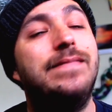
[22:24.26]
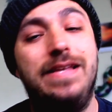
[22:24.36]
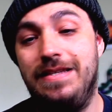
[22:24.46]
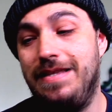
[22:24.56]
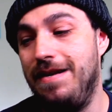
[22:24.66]

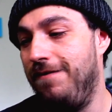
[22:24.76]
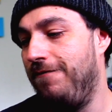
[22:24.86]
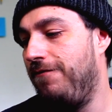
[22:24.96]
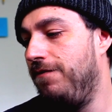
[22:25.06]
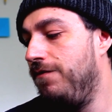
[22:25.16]
Instead
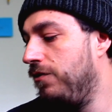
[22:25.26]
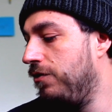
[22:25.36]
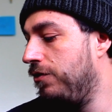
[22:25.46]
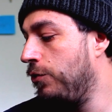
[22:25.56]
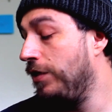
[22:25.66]
of
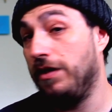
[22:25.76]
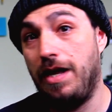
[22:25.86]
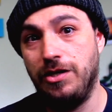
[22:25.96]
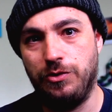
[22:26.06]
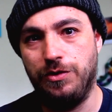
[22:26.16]
doing the
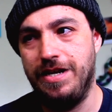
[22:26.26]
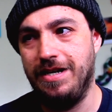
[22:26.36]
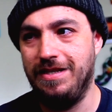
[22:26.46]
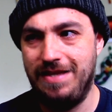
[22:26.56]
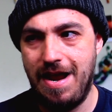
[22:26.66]
logical thing
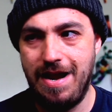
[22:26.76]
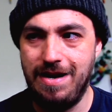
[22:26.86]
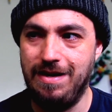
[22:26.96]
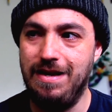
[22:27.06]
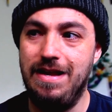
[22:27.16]
and
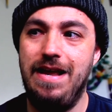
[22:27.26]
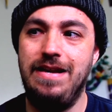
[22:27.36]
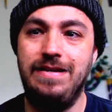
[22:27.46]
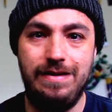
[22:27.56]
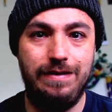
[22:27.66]
staying
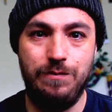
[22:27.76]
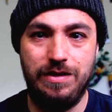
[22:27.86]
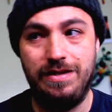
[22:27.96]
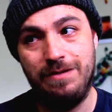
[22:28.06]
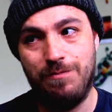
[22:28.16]
and dealing
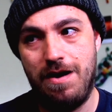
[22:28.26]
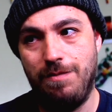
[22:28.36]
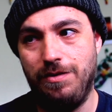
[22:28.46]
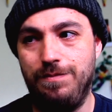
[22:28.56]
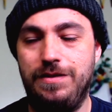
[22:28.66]
with these
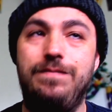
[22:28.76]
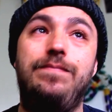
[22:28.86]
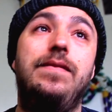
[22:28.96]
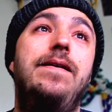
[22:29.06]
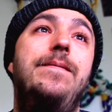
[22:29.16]
problems.
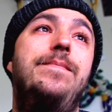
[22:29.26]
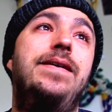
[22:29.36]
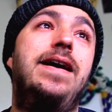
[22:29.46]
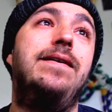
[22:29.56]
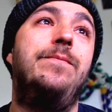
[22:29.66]

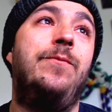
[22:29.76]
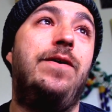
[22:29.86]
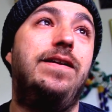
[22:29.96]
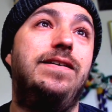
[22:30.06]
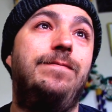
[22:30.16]
But I didn't
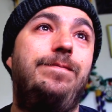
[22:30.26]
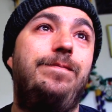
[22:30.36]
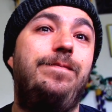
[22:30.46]
want